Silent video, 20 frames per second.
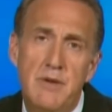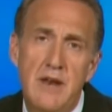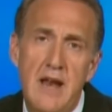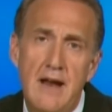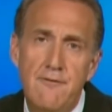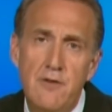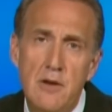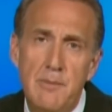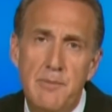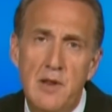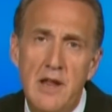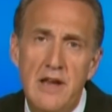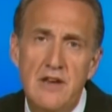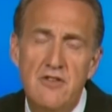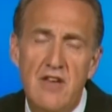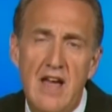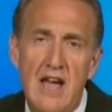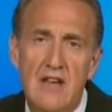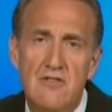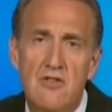but every
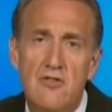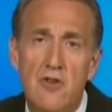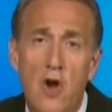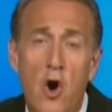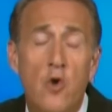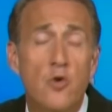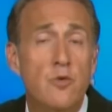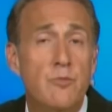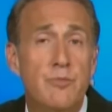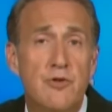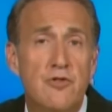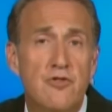place has its own